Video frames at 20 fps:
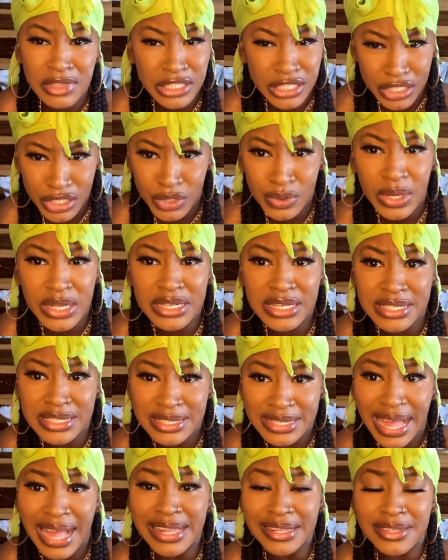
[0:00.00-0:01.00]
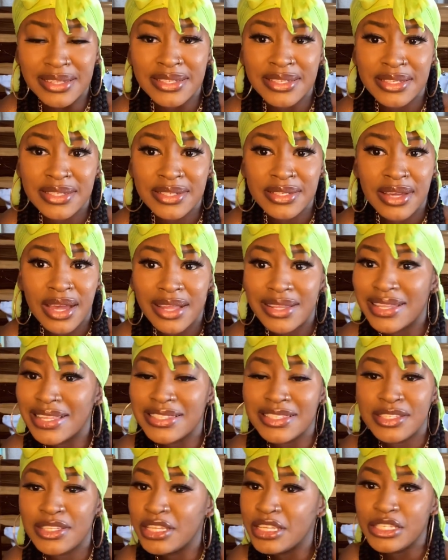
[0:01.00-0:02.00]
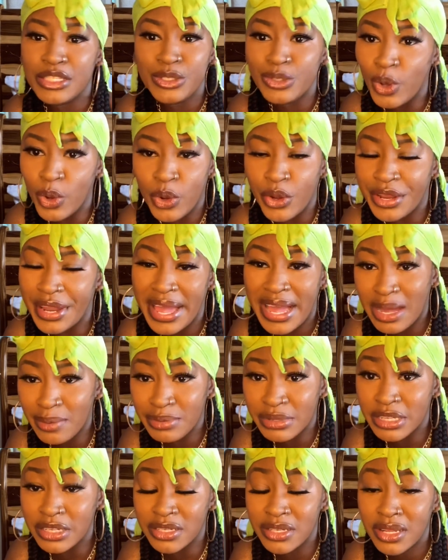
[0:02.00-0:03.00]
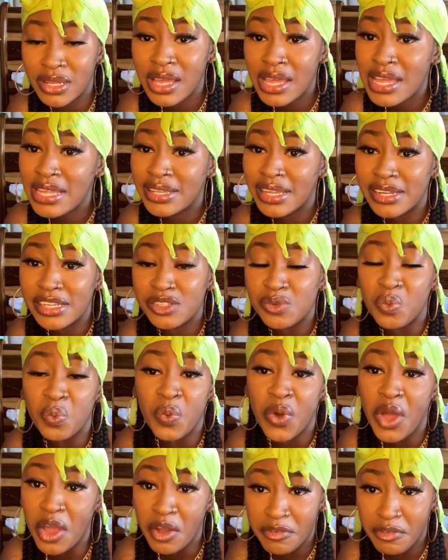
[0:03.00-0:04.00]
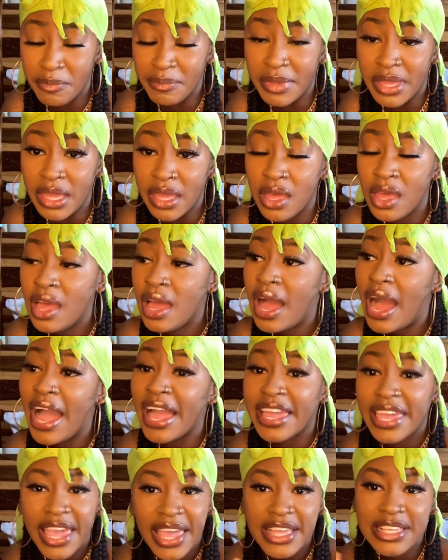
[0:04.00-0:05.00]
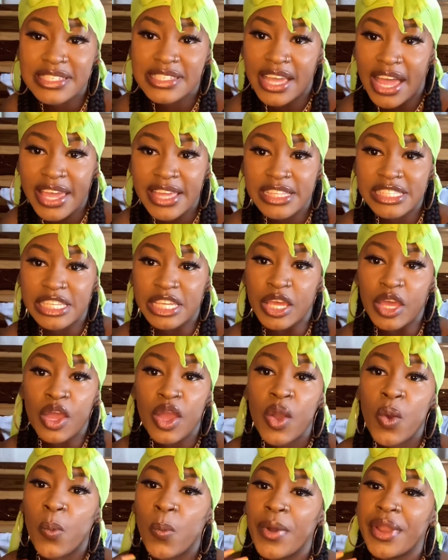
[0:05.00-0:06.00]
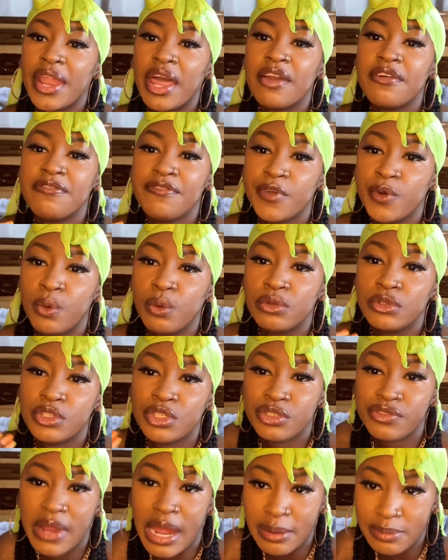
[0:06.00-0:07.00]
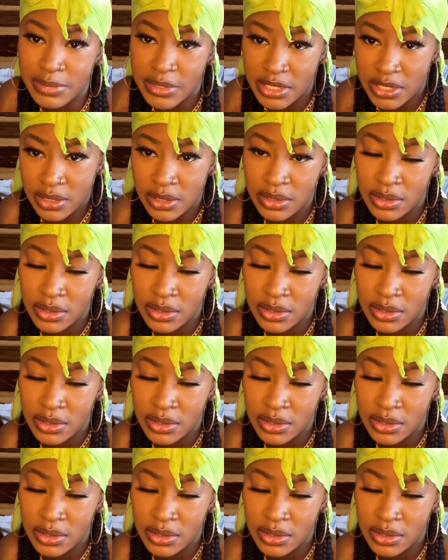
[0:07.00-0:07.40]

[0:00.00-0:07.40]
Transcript: Do you understand? This it's not gonna happen. That doesn't work for me. I get anxiety when I feel trapped.